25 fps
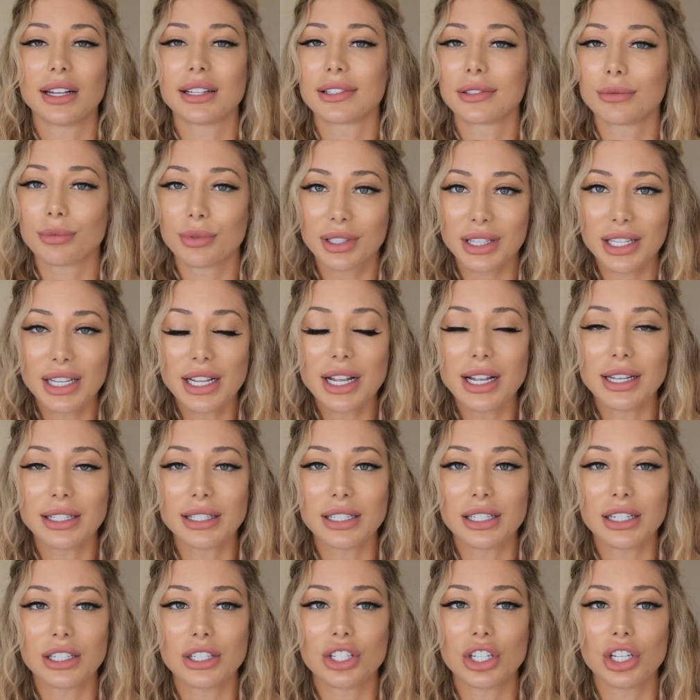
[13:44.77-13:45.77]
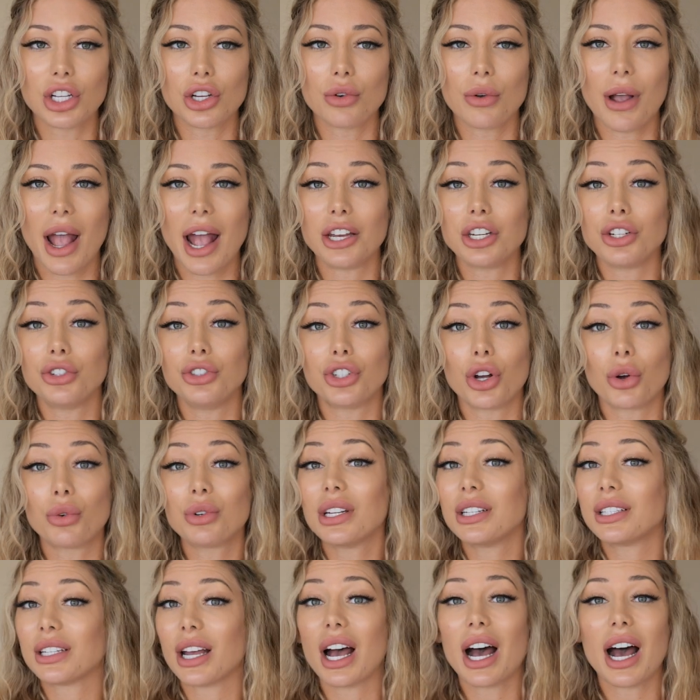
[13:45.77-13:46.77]
It's really easy to do, and you don't
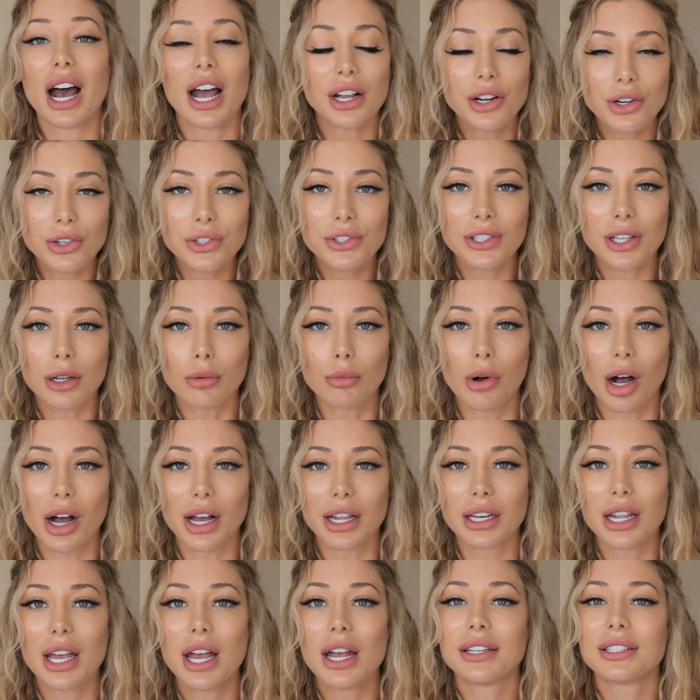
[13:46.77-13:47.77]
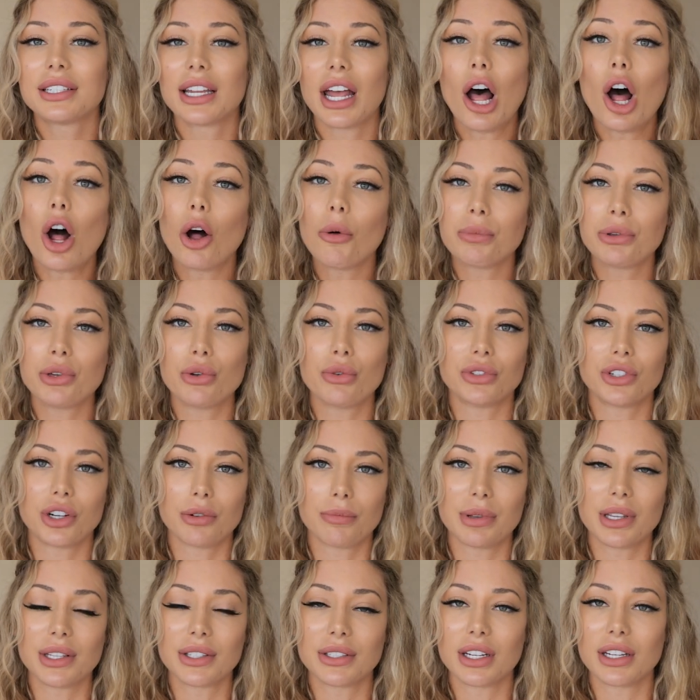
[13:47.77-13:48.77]
need to hire someone to help you in your
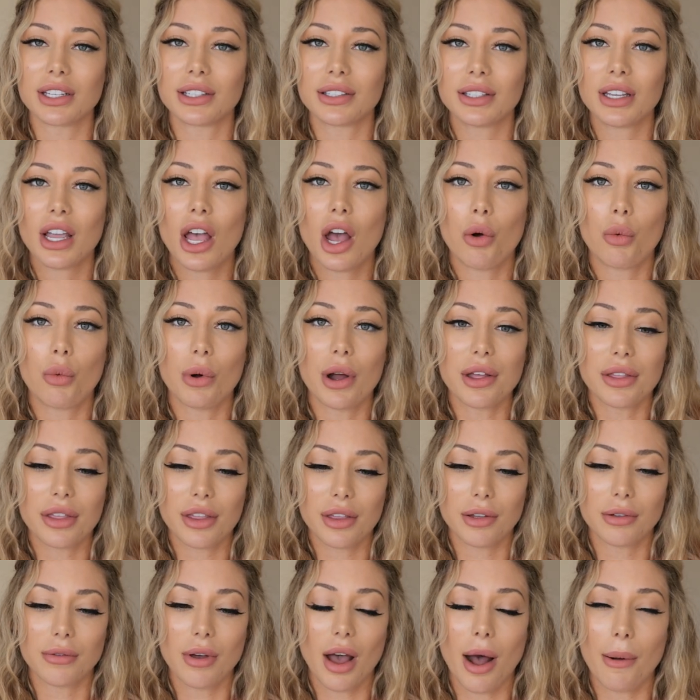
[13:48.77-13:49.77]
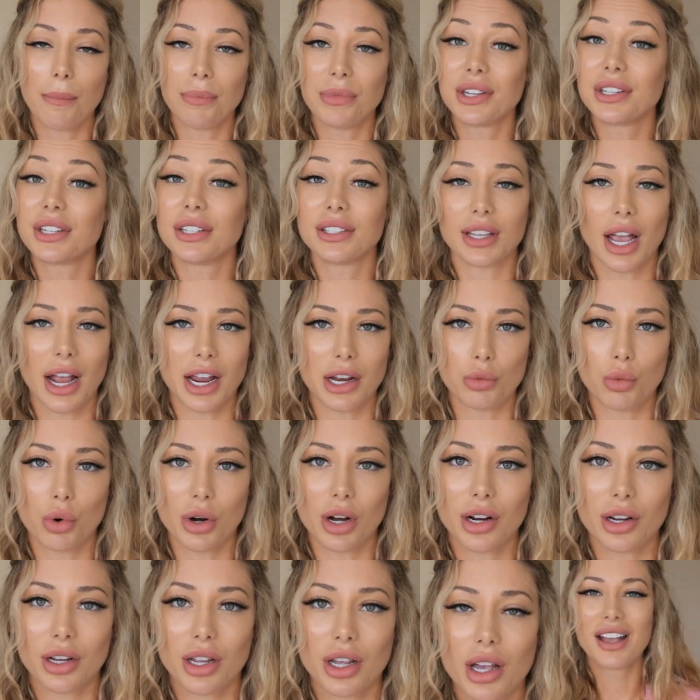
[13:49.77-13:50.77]
business with the design
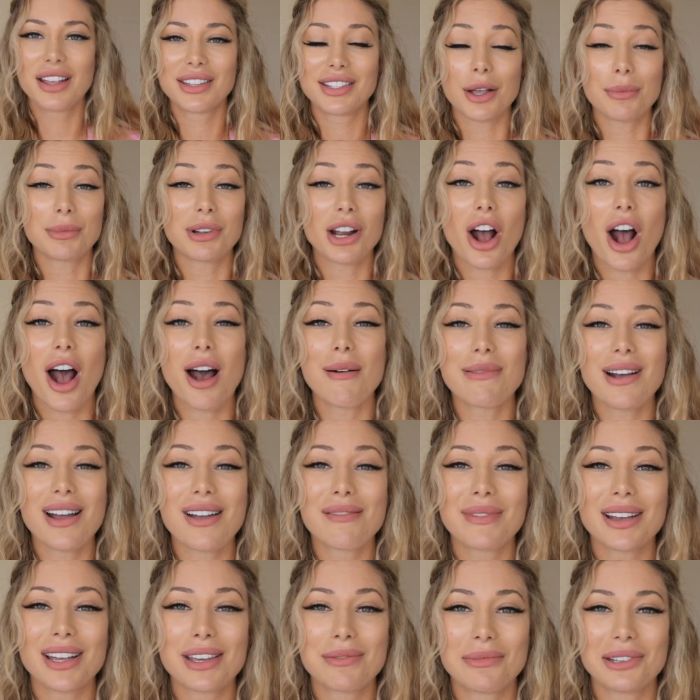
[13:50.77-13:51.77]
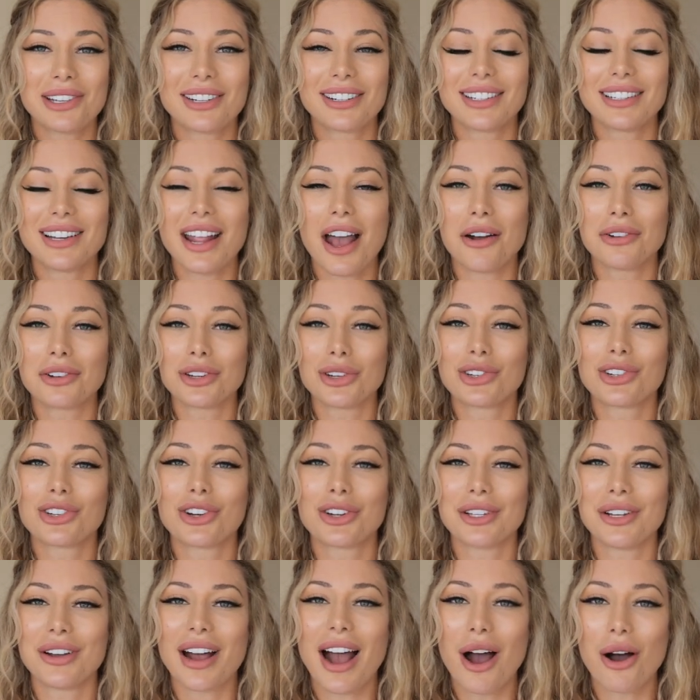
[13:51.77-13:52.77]
work. So I'm going to hop behind my computer now to show
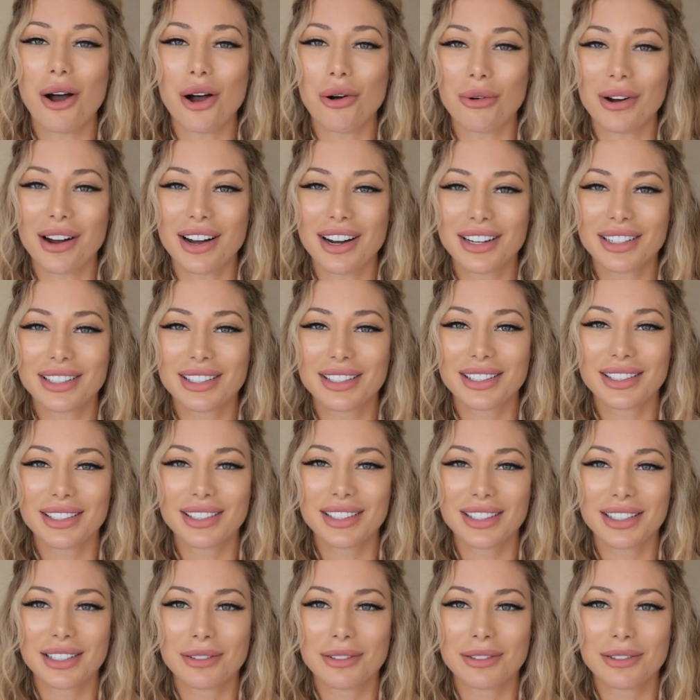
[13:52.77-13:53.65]
you how it works.